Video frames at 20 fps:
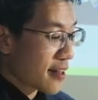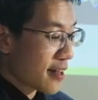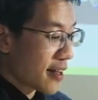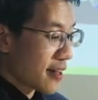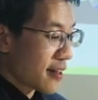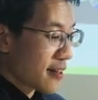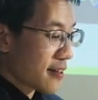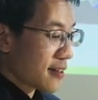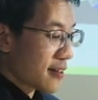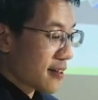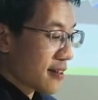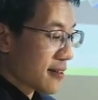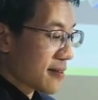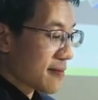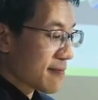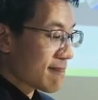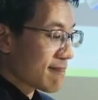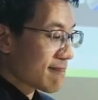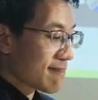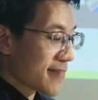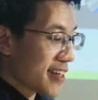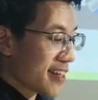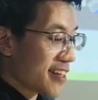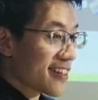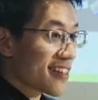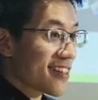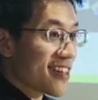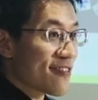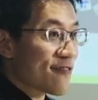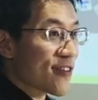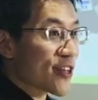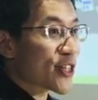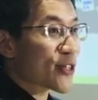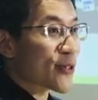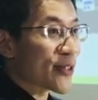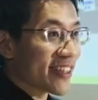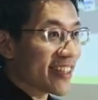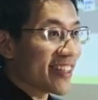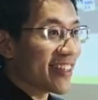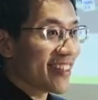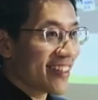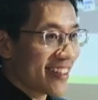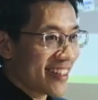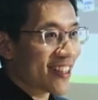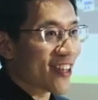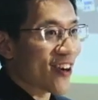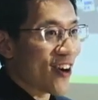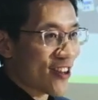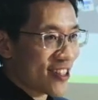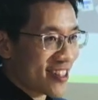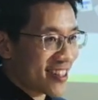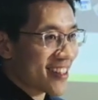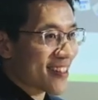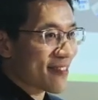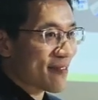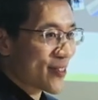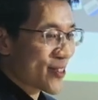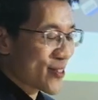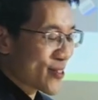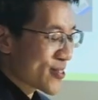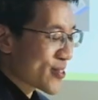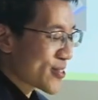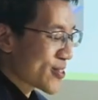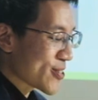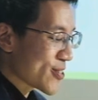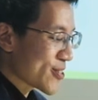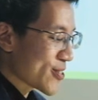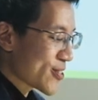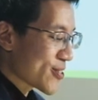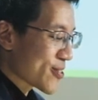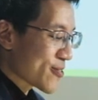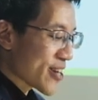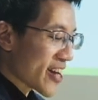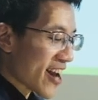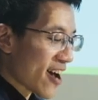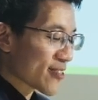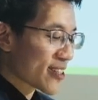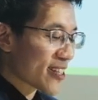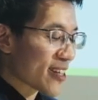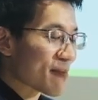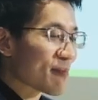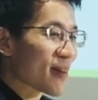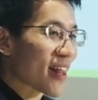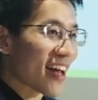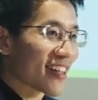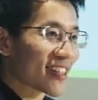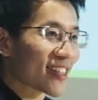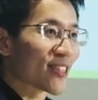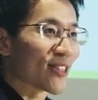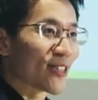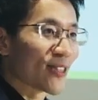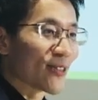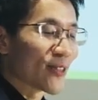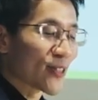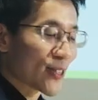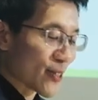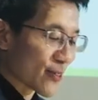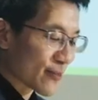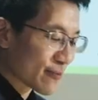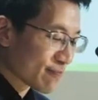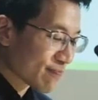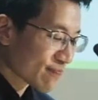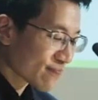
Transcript: and um, it eventually caused them to, to, to renounce their plans to do so.